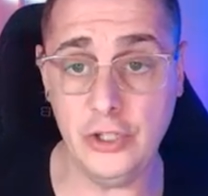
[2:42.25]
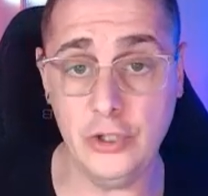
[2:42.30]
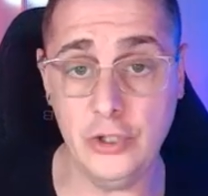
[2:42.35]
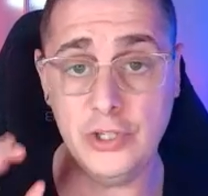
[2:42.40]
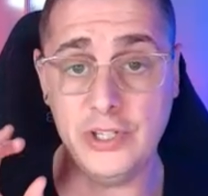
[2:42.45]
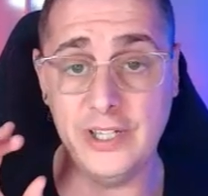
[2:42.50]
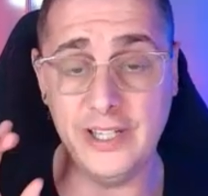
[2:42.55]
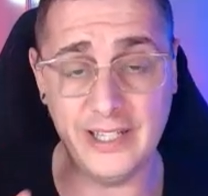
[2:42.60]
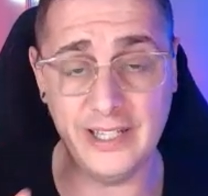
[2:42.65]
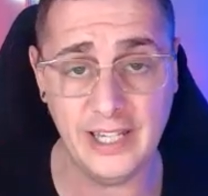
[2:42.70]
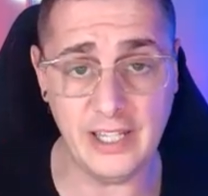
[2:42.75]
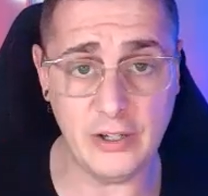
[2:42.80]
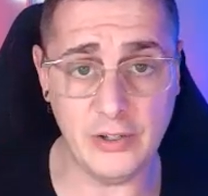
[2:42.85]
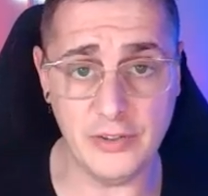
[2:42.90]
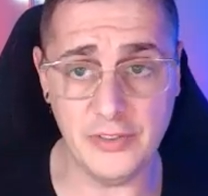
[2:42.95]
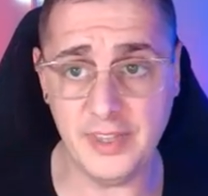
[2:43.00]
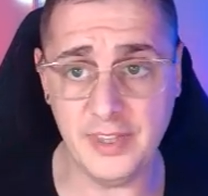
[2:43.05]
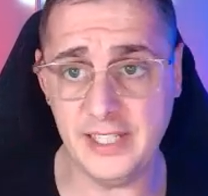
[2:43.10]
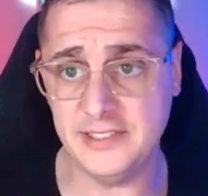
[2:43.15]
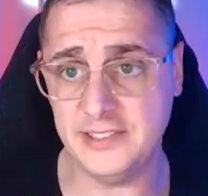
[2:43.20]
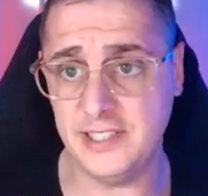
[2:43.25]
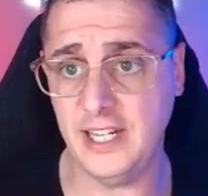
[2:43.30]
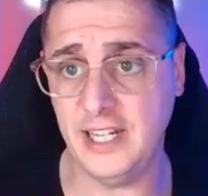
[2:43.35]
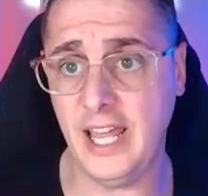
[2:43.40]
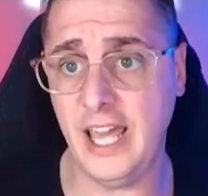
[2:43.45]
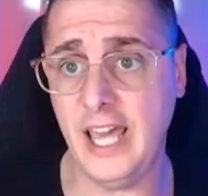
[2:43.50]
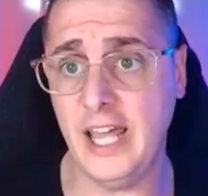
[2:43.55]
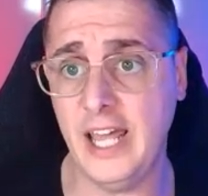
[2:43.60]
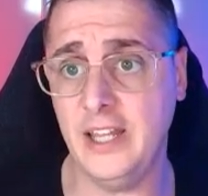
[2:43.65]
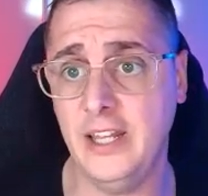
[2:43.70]
You can click on things and
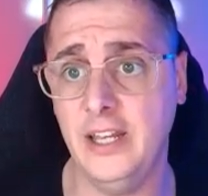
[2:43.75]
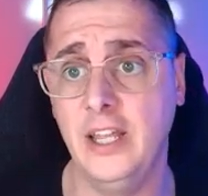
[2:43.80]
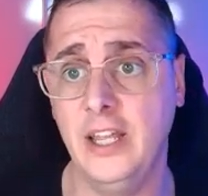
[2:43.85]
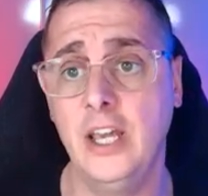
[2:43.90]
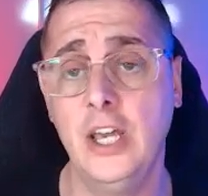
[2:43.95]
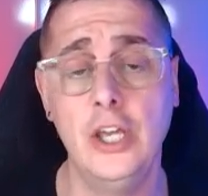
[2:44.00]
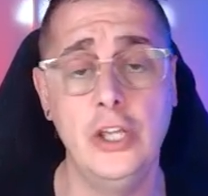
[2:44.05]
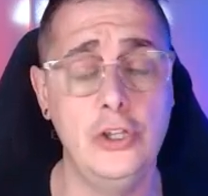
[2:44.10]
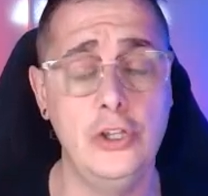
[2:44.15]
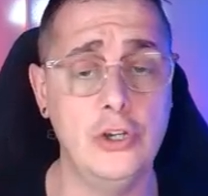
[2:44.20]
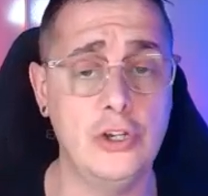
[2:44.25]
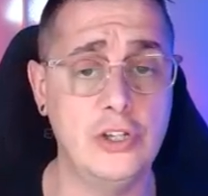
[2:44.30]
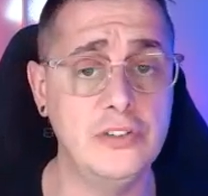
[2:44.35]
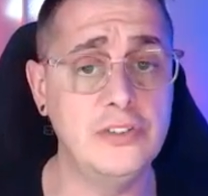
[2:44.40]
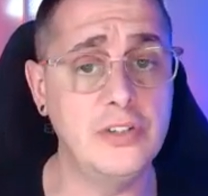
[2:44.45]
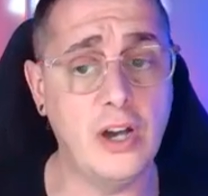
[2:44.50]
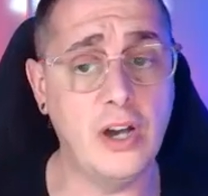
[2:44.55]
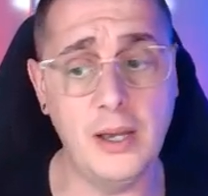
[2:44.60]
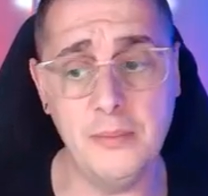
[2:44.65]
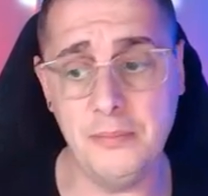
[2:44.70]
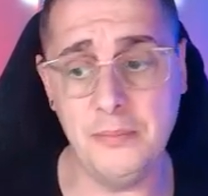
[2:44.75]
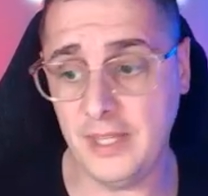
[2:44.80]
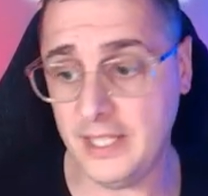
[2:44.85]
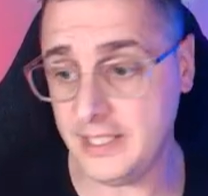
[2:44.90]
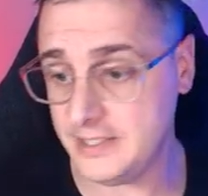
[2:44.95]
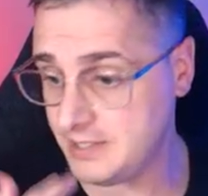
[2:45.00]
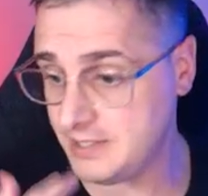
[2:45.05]
edit. You can type things